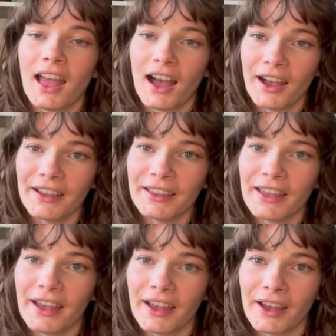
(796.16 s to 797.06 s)
I
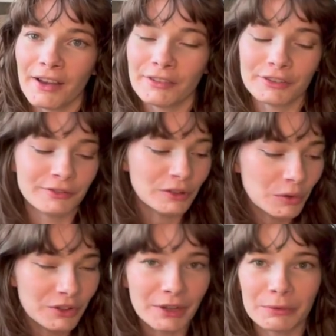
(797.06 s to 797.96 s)
have a few
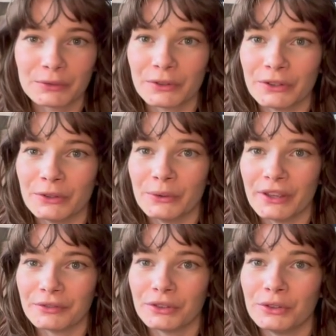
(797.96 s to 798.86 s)
tips for you if
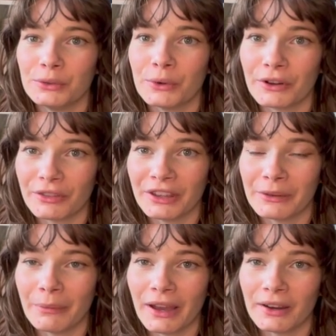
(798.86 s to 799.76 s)
you are thinking
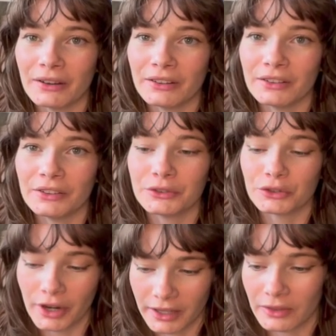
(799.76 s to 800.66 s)
about
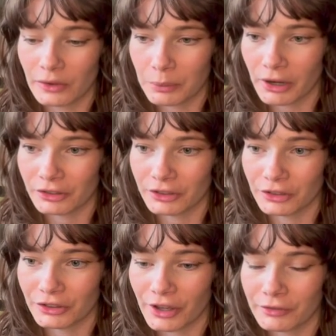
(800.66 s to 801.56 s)
trying this project
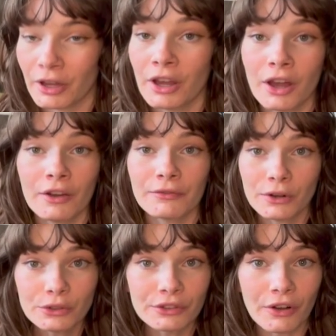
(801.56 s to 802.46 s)
yourself.
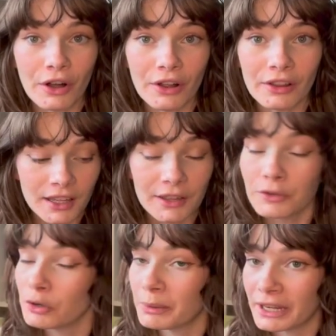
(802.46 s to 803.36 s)
First of all, if
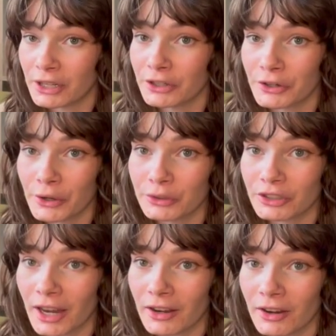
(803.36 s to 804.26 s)
you're a beginner
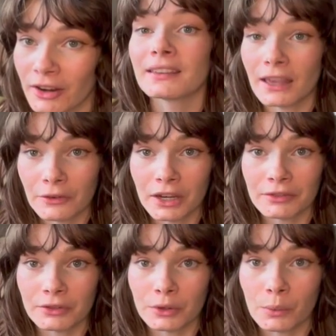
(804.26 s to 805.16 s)
crocheter, get ready
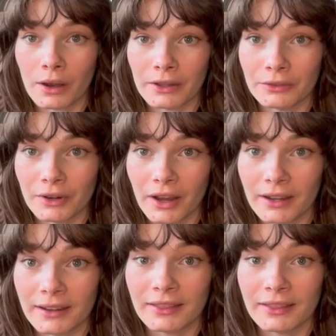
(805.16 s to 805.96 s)
for a wild ride.